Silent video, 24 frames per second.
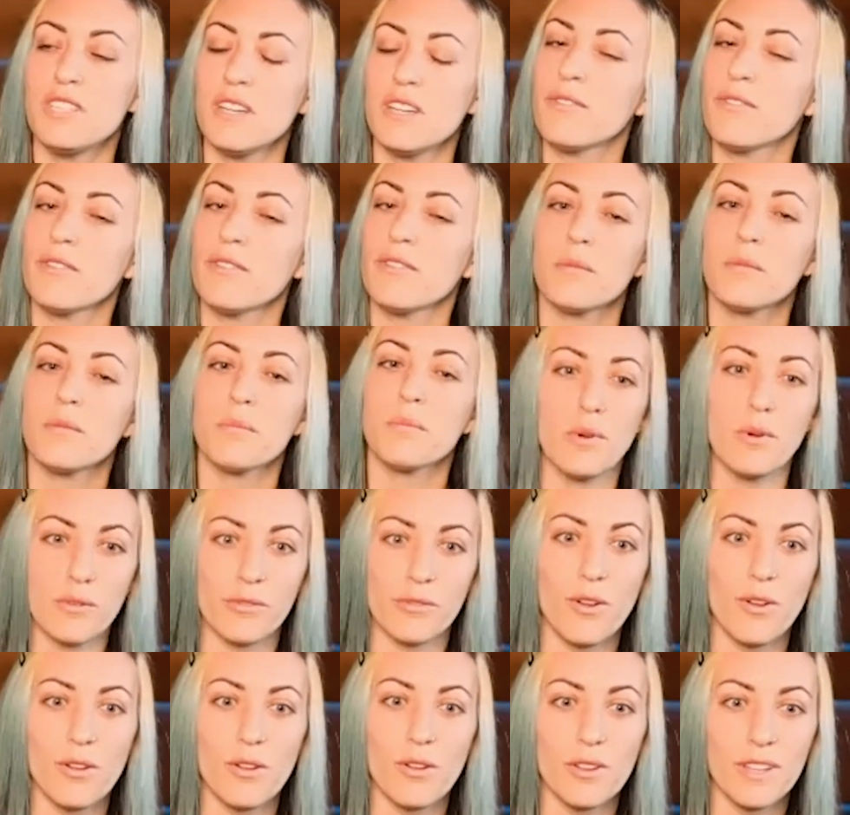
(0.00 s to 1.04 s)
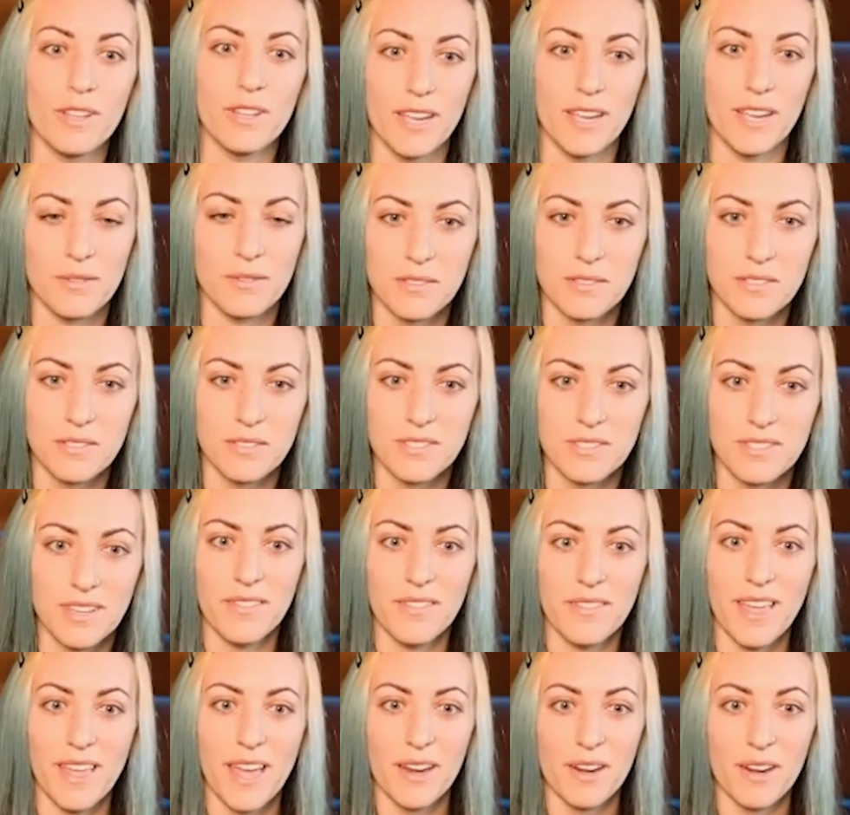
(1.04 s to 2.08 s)
different portfolios
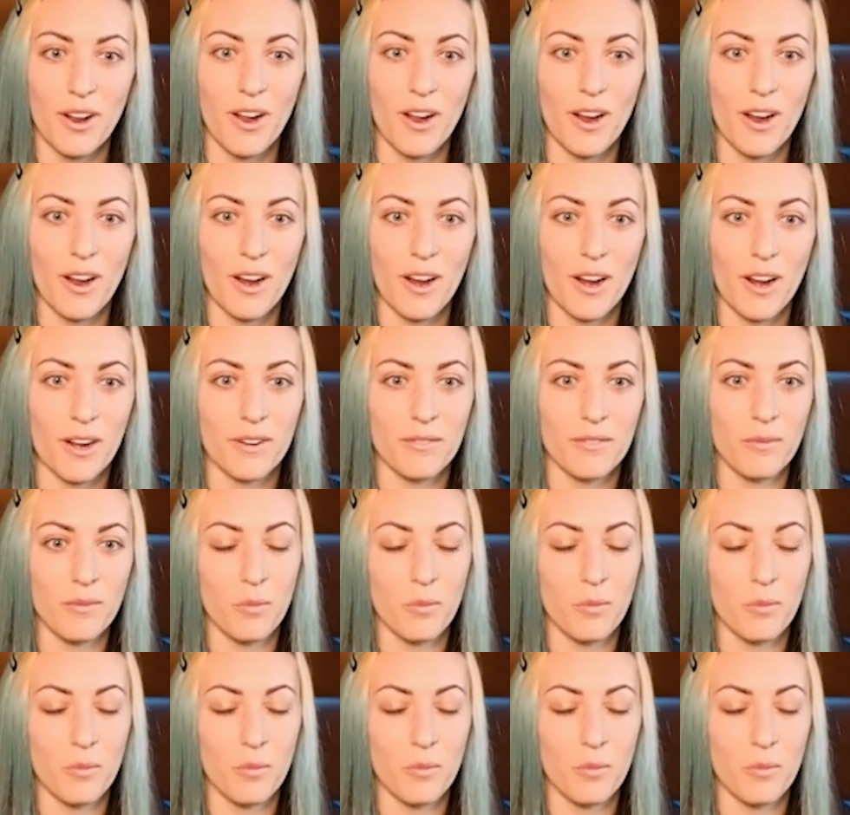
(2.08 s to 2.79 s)
that are